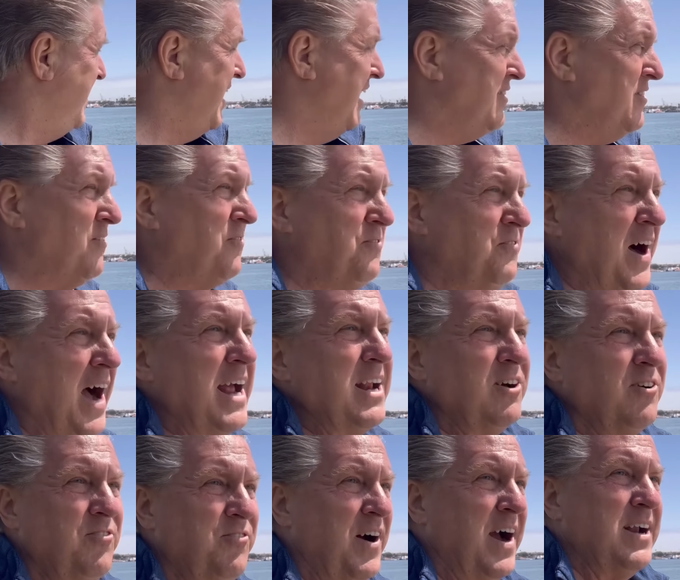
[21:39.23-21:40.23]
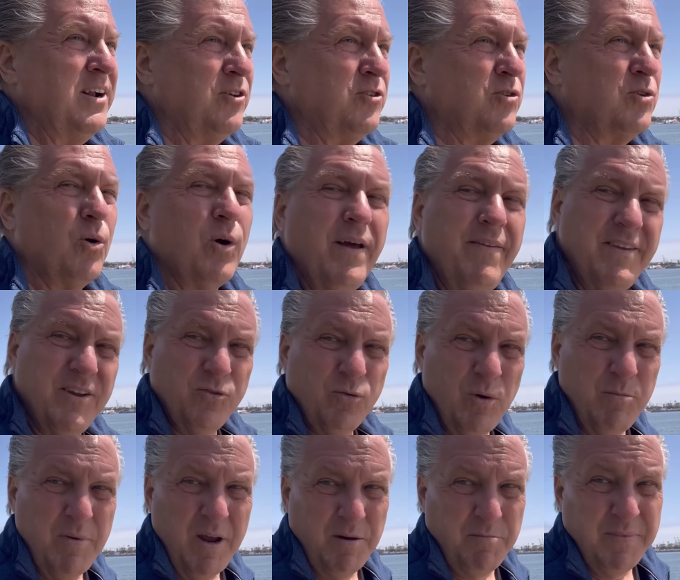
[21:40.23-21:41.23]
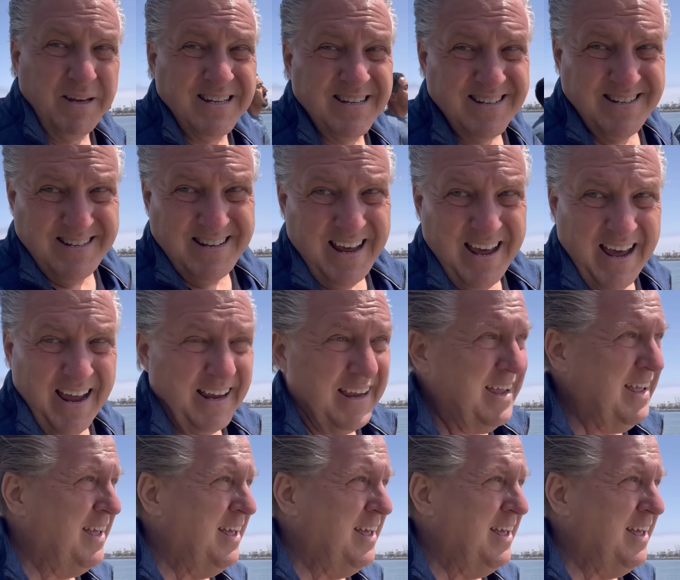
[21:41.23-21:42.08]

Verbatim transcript: And the final, final story, and this one made me sick,